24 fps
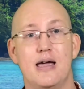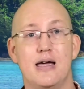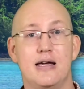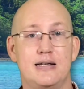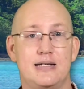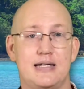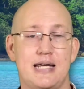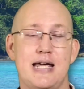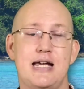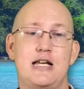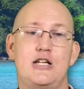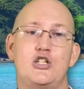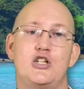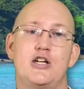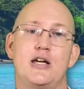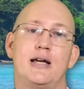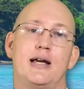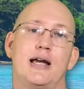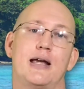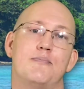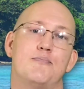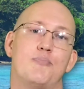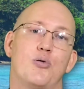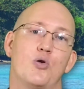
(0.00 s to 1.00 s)

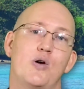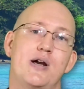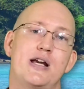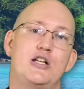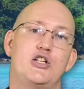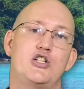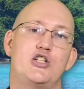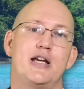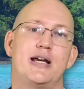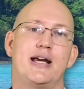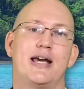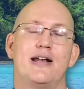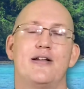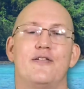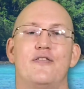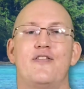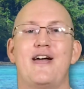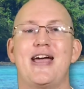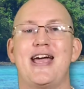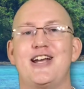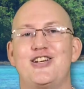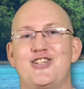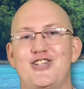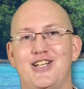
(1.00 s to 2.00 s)
teaching and preaching and
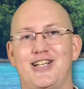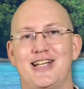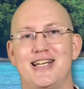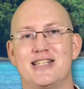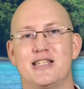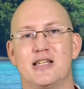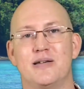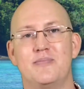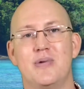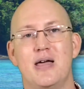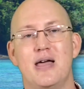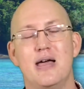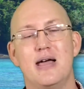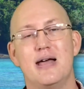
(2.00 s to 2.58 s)
evangelism